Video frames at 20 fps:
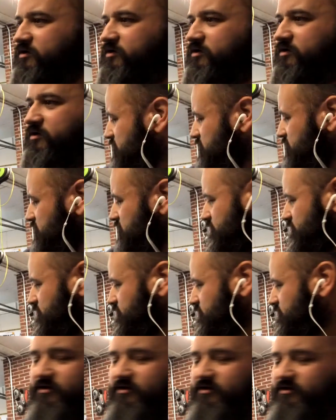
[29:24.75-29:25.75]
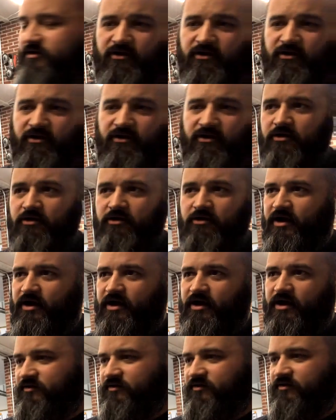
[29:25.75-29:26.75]
I mean, they're freaking ugly. I
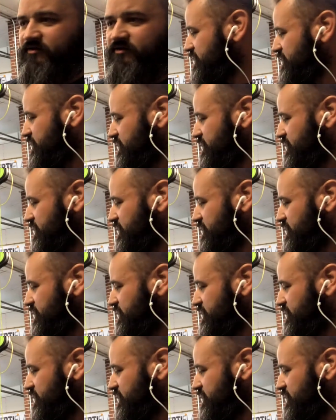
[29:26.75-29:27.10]
never liked the way